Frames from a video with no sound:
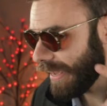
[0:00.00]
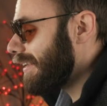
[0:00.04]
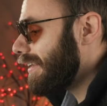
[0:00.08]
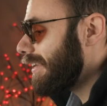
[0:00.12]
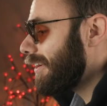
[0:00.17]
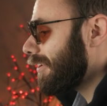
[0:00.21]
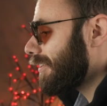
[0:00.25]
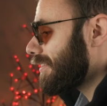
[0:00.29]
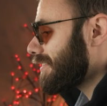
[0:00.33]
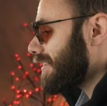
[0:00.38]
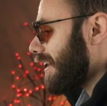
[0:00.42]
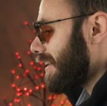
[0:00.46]
Then
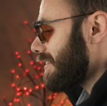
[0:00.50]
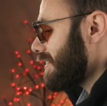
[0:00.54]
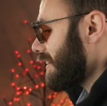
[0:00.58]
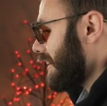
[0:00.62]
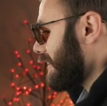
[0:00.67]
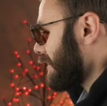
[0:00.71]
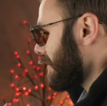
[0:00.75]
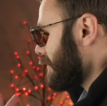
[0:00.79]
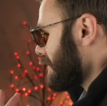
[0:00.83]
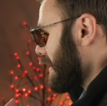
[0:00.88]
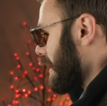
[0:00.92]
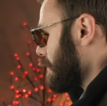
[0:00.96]
here on the sides,
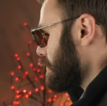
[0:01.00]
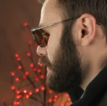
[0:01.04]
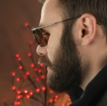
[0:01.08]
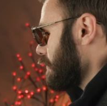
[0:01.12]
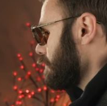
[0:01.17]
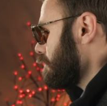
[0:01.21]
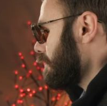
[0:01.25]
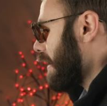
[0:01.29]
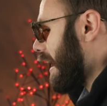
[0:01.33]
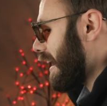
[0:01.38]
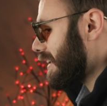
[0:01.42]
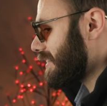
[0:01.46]
again, there's an
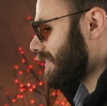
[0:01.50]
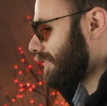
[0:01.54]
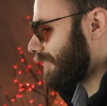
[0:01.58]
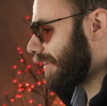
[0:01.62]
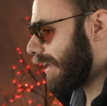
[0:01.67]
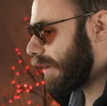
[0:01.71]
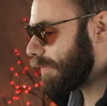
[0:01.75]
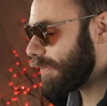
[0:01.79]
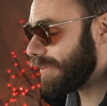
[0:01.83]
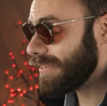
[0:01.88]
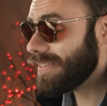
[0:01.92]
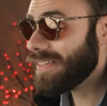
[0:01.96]
absolutely massive
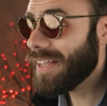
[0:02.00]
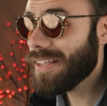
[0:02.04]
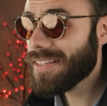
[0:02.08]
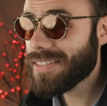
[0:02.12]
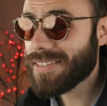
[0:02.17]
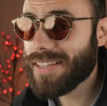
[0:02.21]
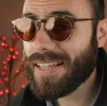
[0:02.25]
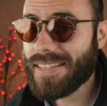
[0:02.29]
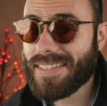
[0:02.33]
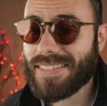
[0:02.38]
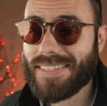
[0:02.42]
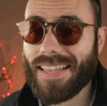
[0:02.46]
gap that does
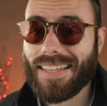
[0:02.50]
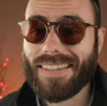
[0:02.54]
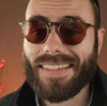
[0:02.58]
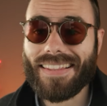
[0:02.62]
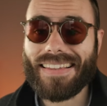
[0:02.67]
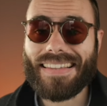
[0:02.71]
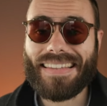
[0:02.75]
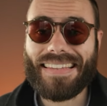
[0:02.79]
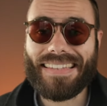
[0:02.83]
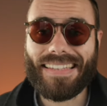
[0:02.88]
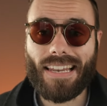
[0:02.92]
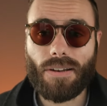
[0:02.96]
let
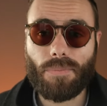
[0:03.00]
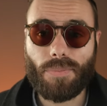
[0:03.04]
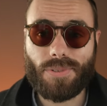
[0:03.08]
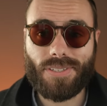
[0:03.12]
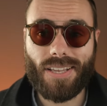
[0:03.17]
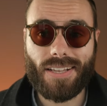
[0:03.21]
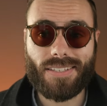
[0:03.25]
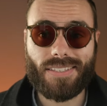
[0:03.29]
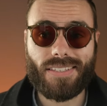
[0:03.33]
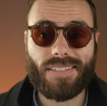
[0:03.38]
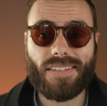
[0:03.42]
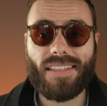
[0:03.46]
sunlight in
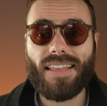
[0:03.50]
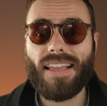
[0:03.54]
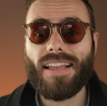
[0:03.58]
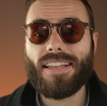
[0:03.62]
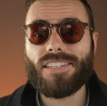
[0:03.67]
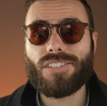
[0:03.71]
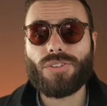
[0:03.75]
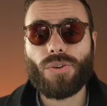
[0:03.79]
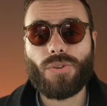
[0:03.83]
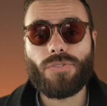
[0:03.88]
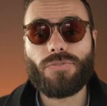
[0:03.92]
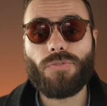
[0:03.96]
unprotected.
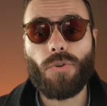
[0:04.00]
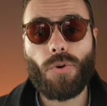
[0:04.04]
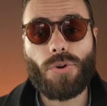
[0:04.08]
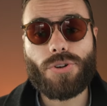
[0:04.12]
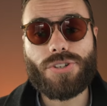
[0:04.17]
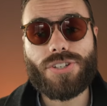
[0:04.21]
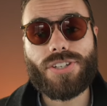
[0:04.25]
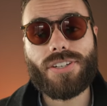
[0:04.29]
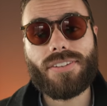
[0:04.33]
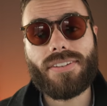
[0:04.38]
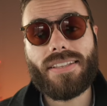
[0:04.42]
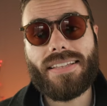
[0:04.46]
So
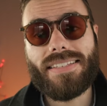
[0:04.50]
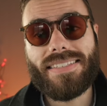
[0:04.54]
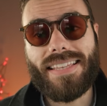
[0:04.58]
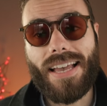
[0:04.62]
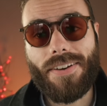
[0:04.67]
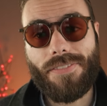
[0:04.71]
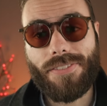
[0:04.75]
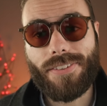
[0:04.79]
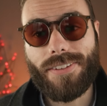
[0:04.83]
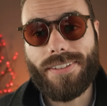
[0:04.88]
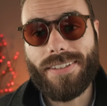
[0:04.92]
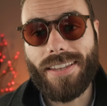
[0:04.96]
unfortunately,
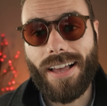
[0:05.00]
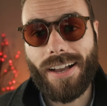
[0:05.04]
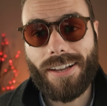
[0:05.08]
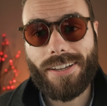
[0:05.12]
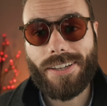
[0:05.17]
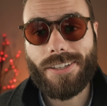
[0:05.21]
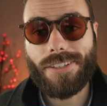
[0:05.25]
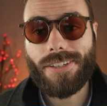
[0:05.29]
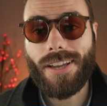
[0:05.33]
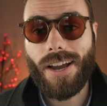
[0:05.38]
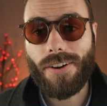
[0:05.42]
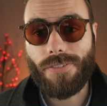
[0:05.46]
definitely not
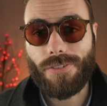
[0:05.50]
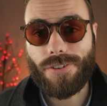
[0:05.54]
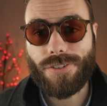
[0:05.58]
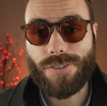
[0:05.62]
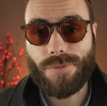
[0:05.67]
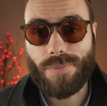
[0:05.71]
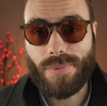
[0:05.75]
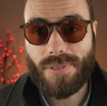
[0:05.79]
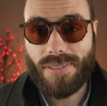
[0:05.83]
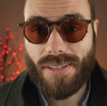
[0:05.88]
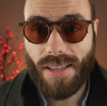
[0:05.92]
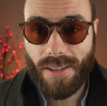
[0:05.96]
good coverage
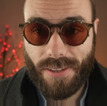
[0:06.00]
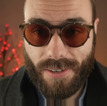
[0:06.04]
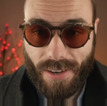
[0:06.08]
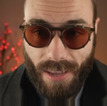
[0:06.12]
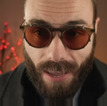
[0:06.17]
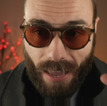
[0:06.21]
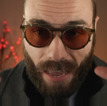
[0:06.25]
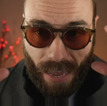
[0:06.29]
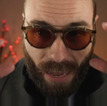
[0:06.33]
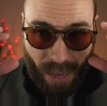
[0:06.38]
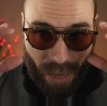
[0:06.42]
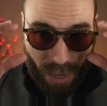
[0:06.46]
from the sun,
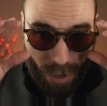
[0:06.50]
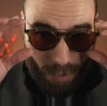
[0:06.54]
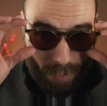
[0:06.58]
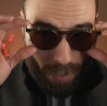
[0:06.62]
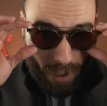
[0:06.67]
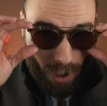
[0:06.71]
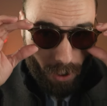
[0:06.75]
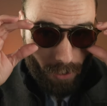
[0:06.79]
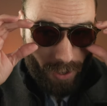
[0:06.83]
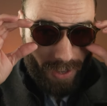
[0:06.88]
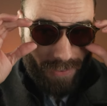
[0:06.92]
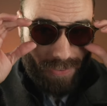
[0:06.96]
uh, but
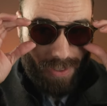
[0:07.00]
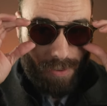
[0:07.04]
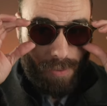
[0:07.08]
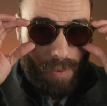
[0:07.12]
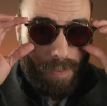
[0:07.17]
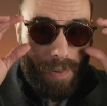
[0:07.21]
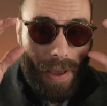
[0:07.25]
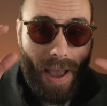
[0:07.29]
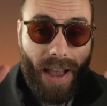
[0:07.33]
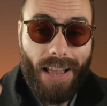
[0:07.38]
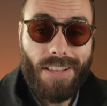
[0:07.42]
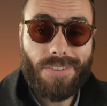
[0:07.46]
I'll give them a
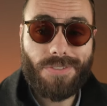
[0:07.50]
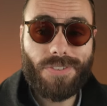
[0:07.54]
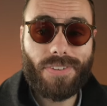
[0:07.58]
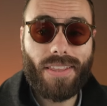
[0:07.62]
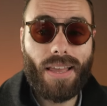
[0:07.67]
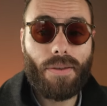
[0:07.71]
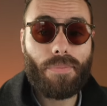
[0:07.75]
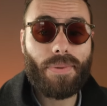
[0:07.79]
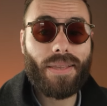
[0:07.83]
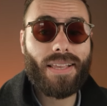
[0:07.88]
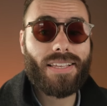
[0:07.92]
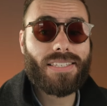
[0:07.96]
pass for
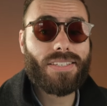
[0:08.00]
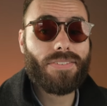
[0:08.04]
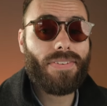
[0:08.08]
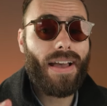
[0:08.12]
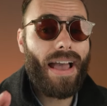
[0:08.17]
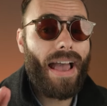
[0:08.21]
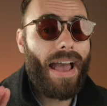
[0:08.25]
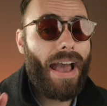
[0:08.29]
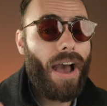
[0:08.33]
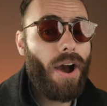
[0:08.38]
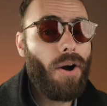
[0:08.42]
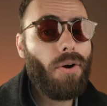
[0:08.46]
that because of
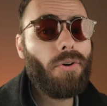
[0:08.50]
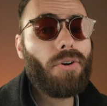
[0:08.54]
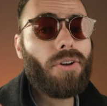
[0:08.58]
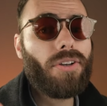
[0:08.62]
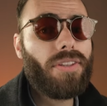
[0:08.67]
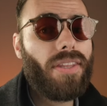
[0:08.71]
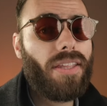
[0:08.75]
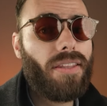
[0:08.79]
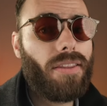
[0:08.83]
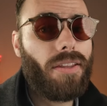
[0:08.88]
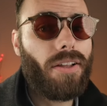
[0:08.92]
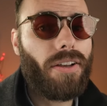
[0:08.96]
how
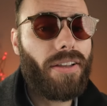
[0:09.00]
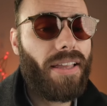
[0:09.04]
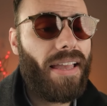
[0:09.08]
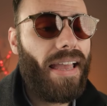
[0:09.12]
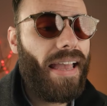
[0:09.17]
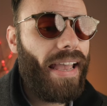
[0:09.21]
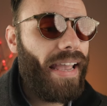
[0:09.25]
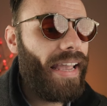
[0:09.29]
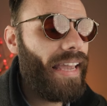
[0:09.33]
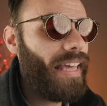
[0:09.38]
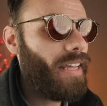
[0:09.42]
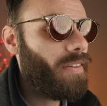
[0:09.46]
good they look.
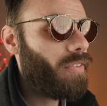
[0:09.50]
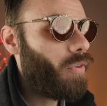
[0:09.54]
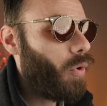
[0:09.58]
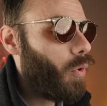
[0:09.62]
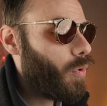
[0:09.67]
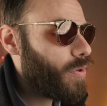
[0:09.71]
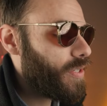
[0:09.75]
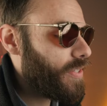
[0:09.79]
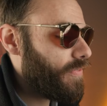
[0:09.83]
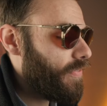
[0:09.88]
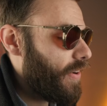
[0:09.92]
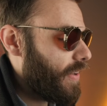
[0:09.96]
And of
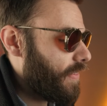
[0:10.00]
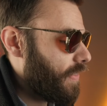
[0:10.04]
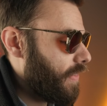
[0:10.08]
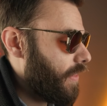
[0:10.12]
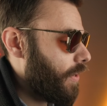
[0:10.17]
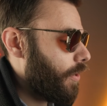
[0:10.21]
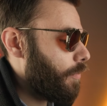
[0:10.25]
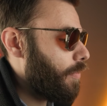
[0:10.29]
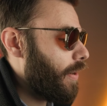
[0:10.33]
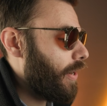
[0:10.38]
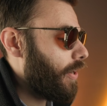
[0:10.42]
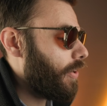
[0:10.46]
course, the fact they
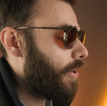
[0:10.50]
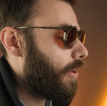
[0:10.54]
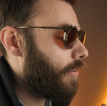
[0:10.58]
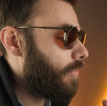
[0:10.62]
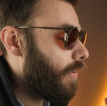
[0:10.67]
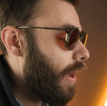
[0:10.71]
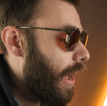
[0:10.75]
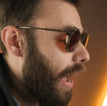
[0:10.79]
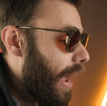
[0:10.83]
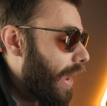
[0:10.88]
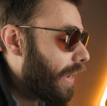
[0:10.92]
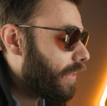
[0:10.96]
are a pair of
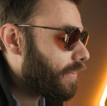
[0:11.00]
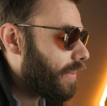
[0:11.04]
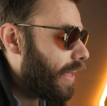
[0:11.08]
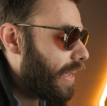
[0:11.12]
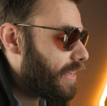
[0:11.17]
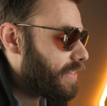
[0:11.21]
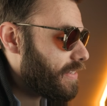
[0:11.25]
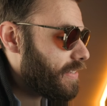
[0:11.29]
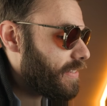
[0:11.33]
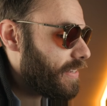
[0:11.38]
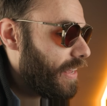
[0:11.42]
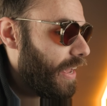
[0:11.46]

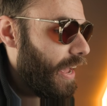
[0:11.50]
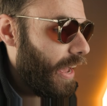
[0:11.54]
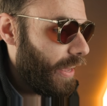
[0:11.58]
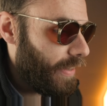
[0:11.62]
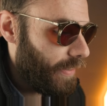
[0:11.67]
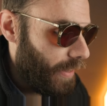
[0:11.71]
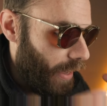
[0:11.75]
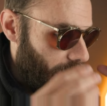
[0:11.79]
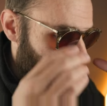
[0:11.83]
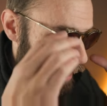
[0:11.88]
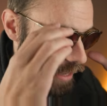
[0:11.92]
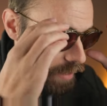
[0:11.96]
eyeglasses,
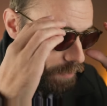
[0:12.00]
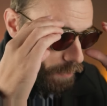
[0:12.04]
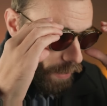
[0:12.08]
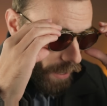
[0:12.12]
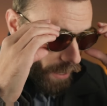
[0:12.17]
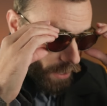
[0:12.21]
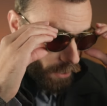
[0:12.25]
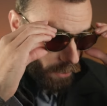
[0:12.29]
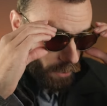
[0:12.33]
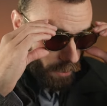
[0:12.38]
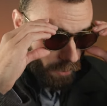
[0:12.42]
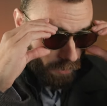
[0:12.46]
not a
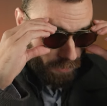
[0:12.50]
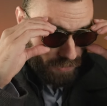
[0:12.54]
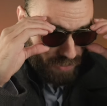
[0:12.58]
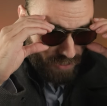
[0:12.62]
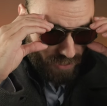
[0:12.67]
pair of